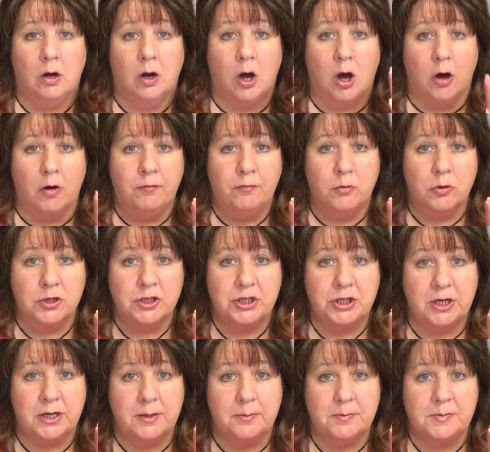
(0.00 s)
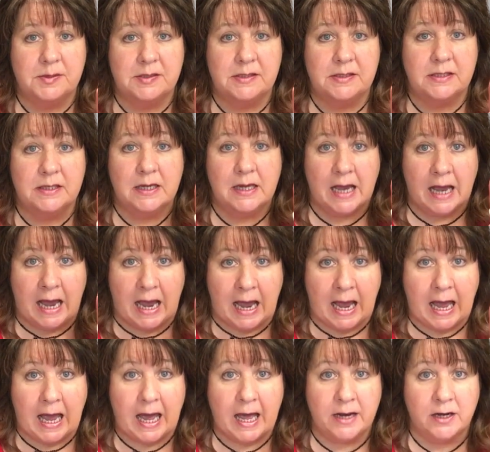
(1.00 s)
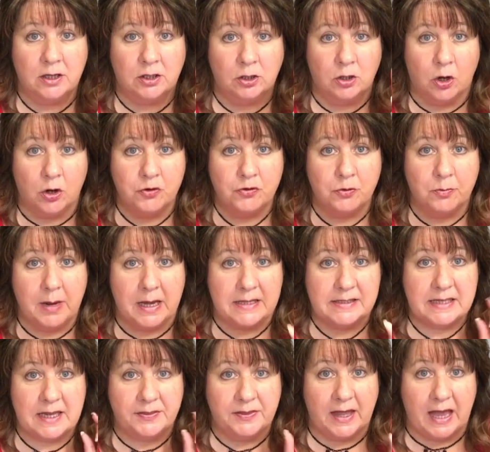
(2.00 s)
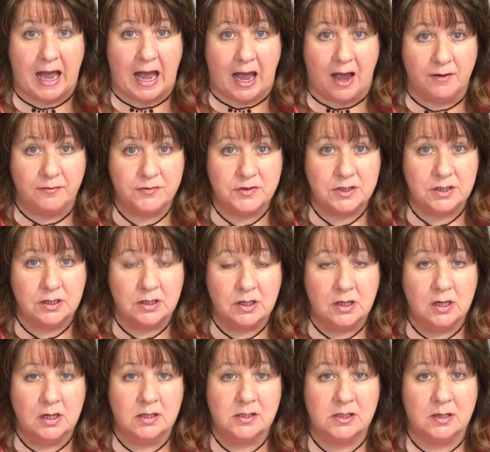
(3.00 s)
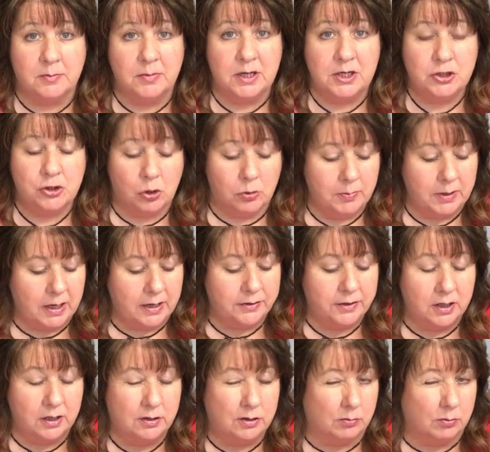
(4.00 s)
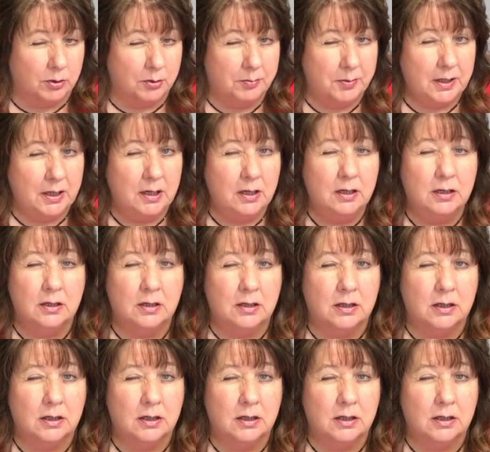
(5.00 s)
all four ships had laundromats at the aft. Somebody told me, I think the Ruby,